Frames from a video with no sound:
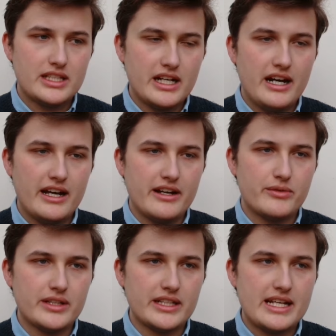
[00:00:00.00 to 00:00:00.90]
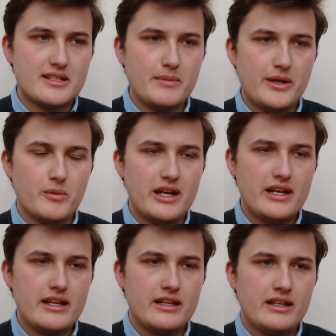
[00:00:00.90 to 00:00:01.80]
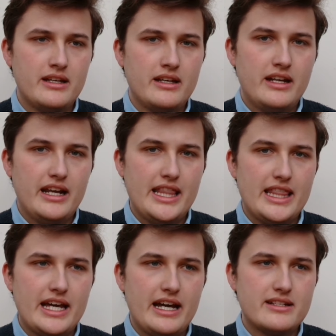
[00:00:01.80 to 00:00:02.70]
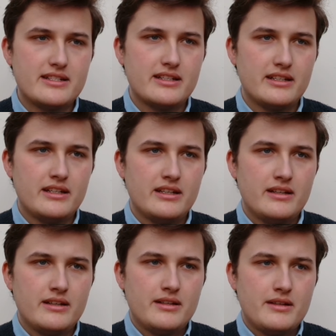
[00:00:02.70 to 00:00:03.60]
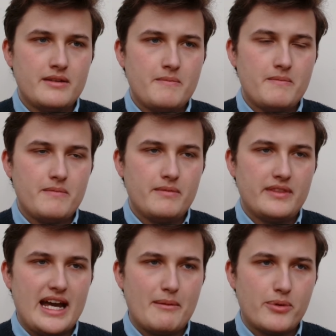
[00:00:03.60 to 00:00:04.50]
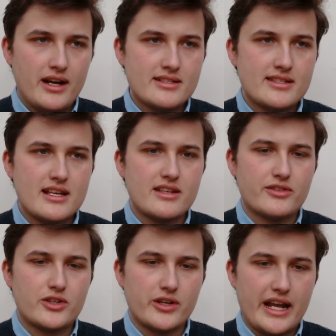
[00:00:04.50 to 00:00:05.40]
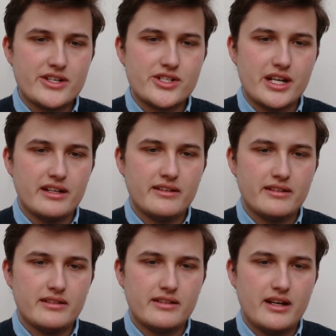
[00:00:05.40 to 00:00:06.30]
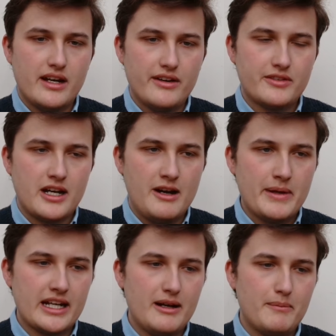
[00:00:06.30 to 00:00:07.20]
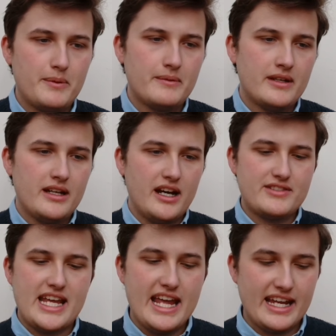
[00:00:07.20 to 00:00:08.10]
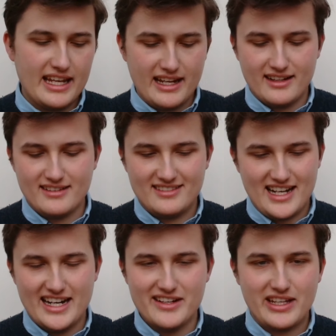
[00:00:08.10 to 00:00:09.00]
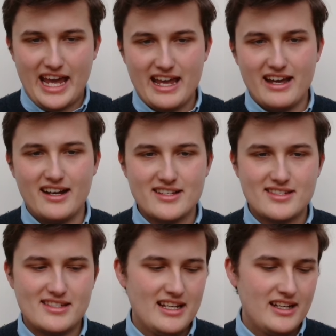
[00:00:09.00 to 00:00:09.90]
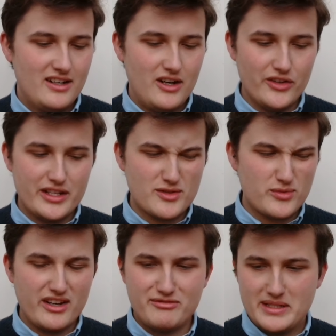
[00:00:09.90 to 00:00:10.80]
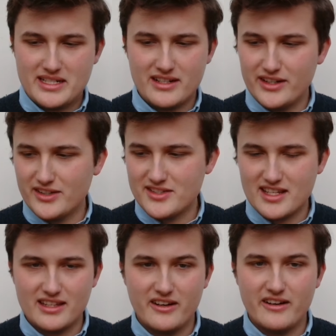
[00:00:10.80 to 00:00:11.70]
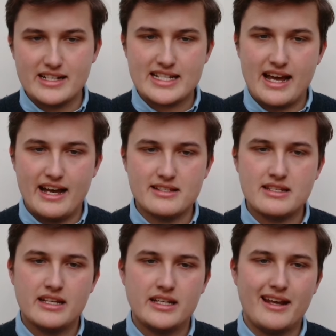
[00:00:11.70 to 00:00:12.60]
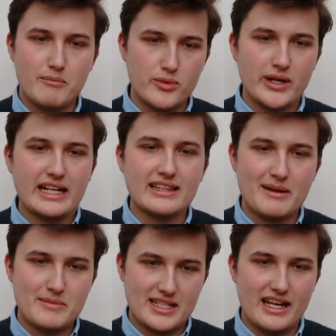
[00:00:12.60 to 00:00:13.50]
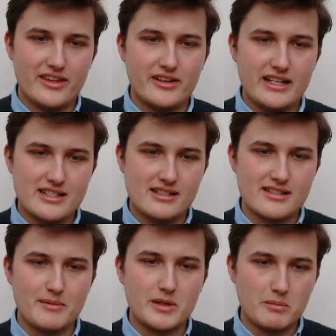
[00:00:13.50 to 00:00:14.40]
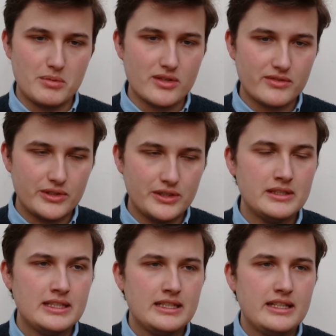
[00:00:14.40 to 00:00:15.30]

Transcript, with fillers: God in a really intimate way in that that process of creation of coming up of taking kind of chaos all these rough materials that the artist has and bringing them together into something beautiful